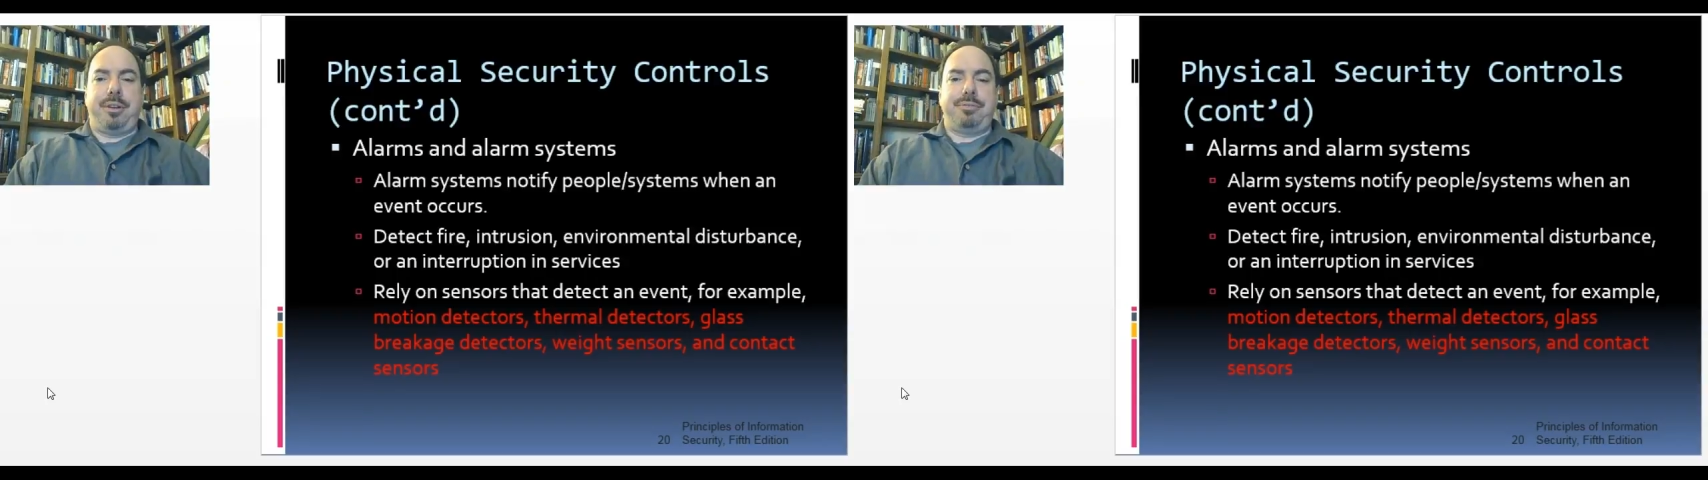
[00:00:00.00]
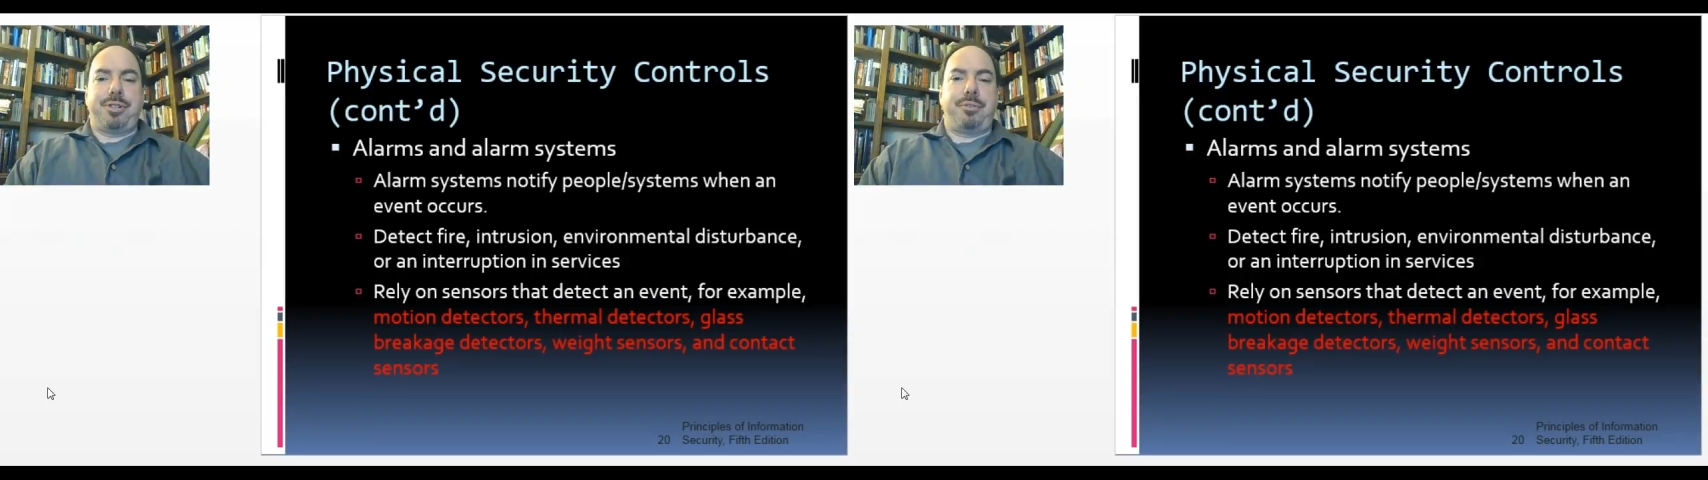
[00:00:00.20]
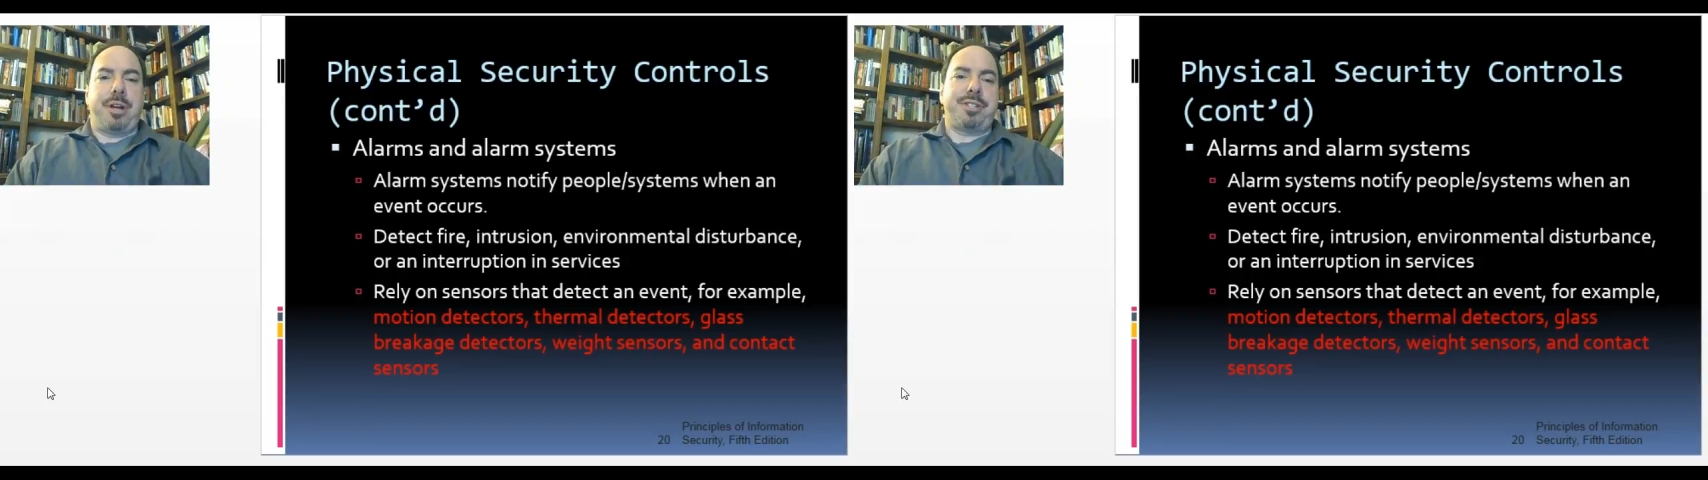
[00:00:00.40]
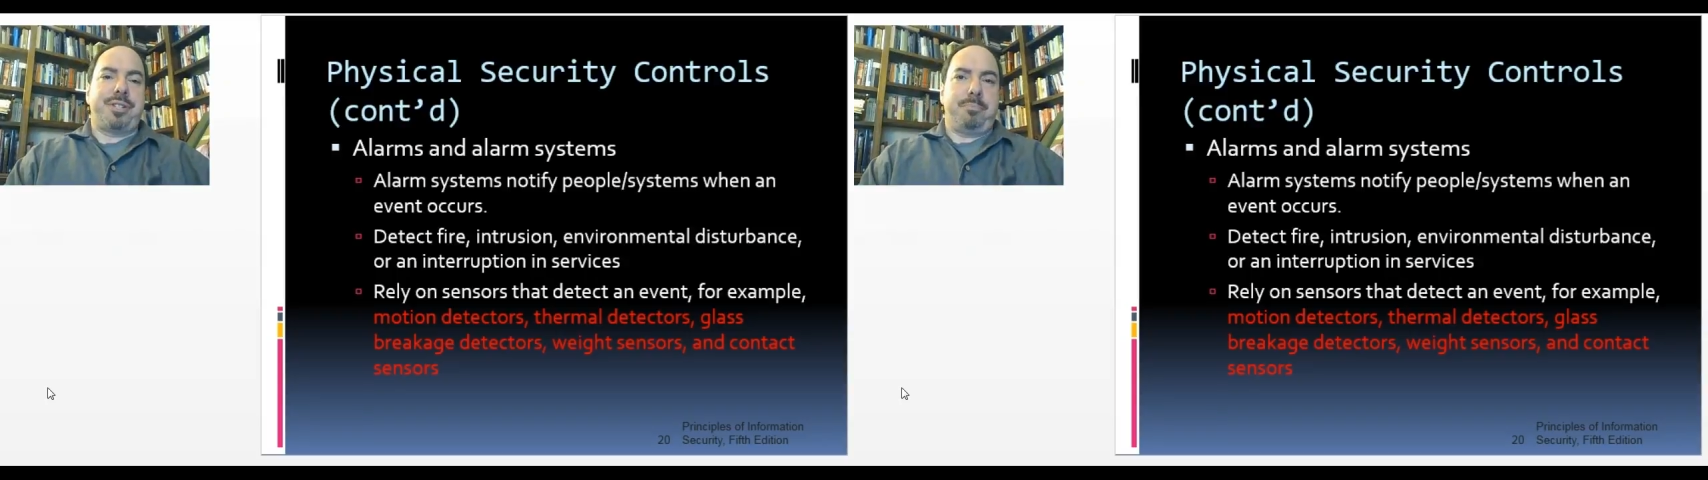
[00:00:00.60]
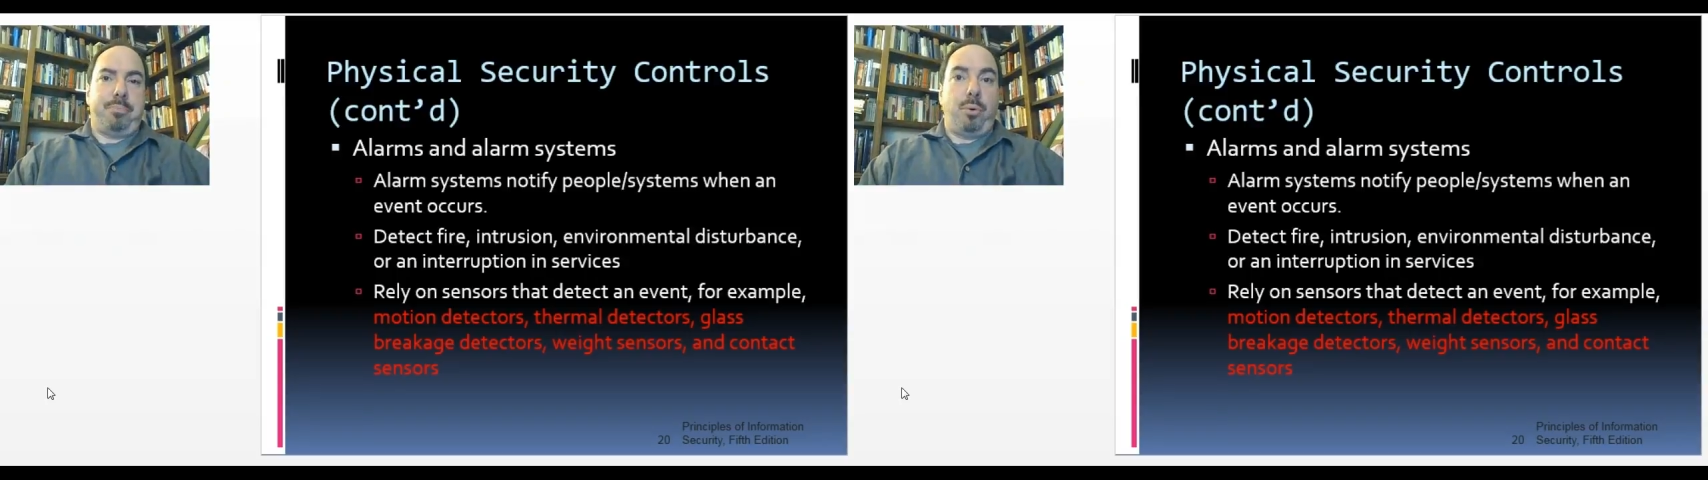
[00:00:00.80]
And so that's
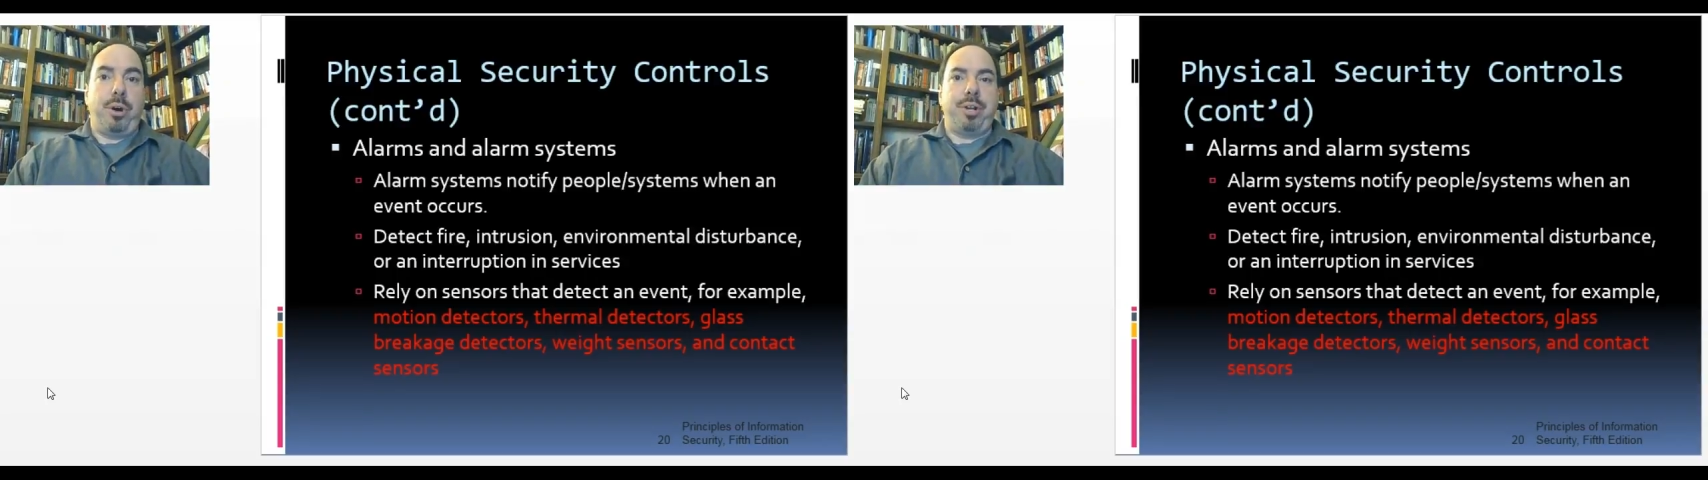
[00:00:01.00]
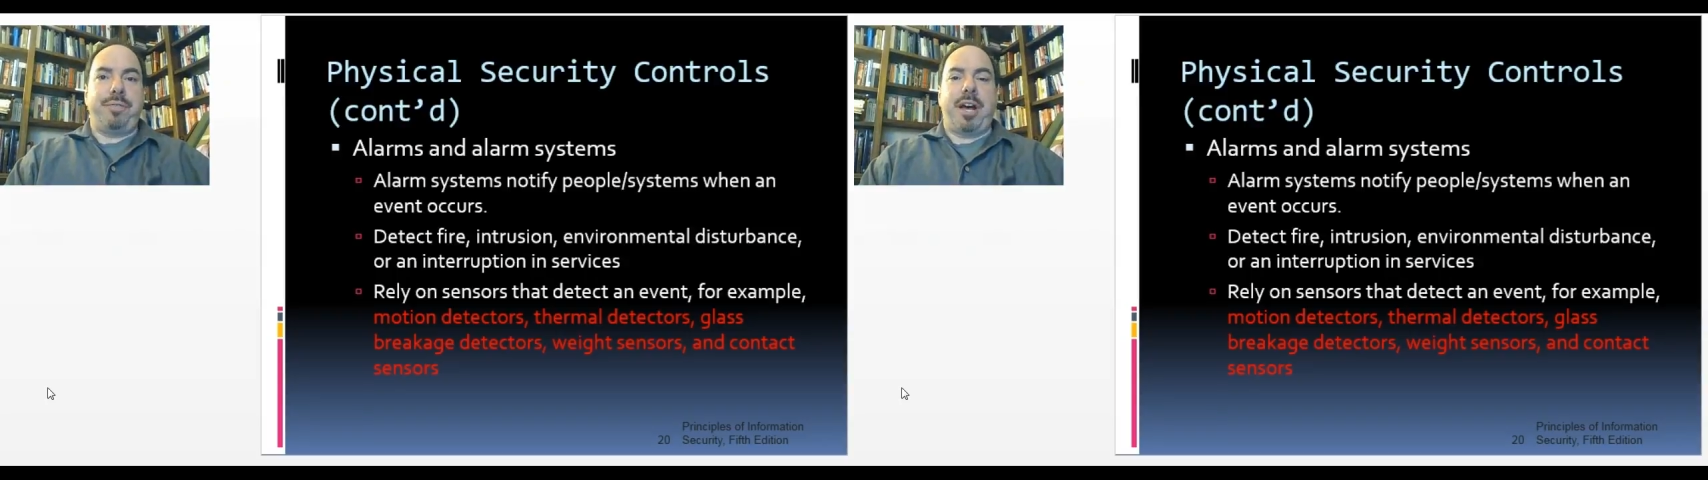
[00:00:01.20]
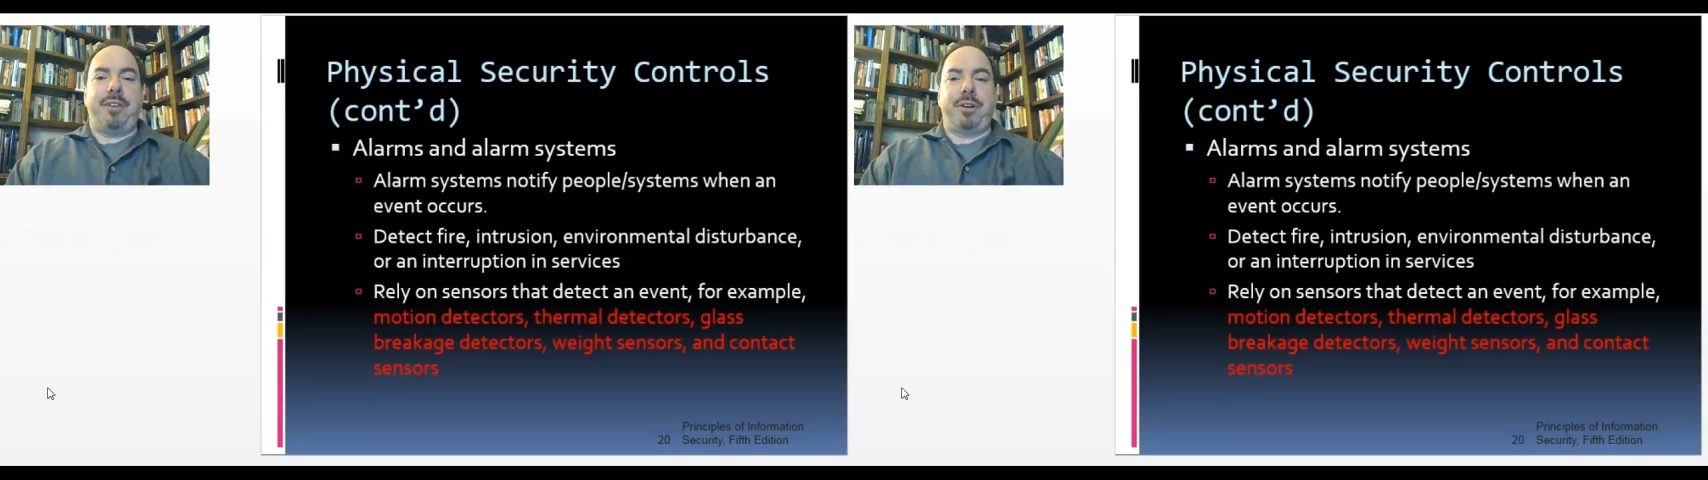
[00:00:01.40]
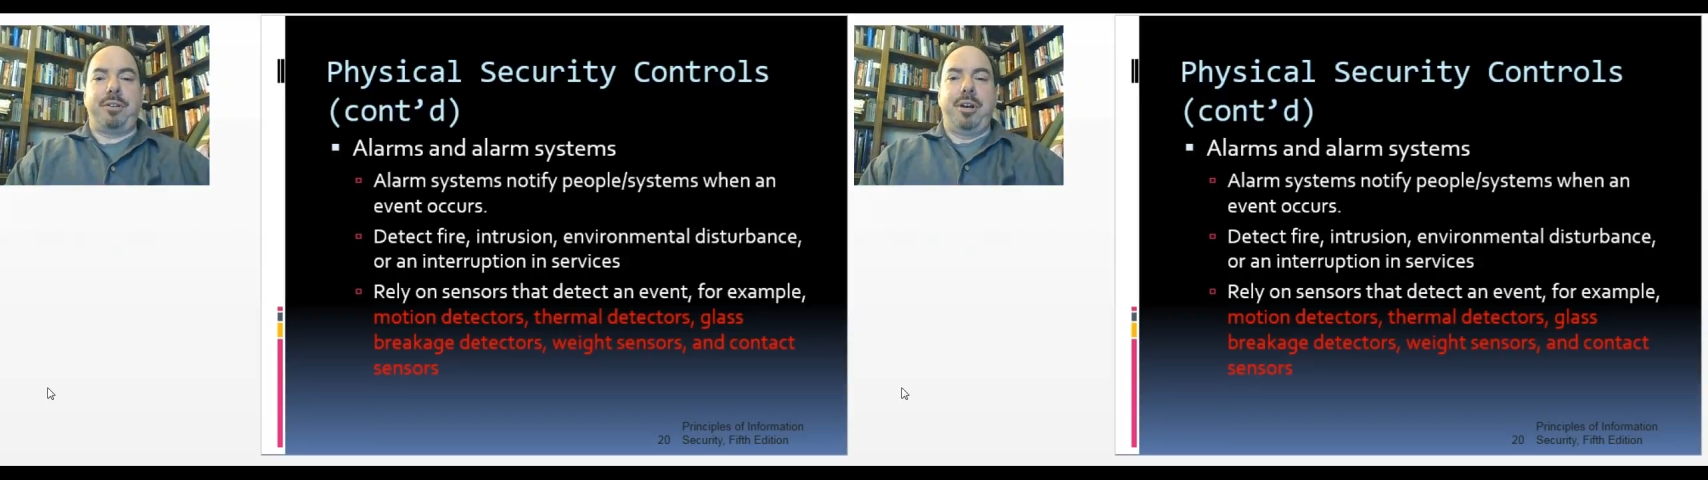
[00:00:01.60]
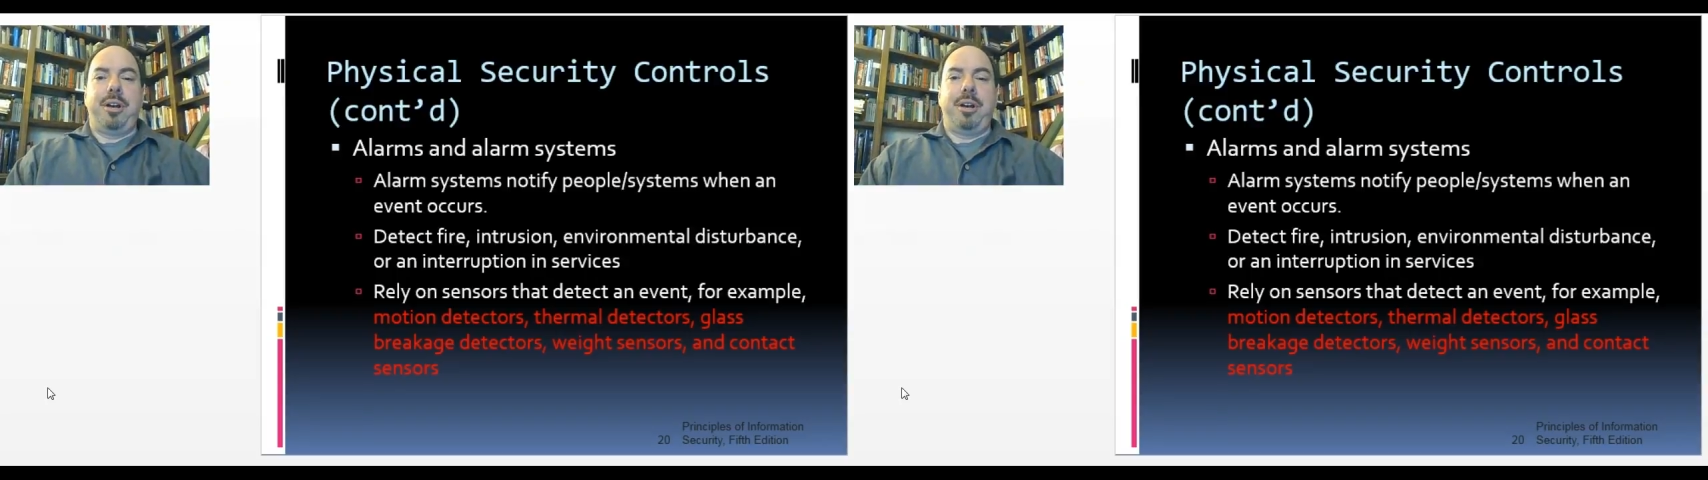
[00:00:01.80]
the point of having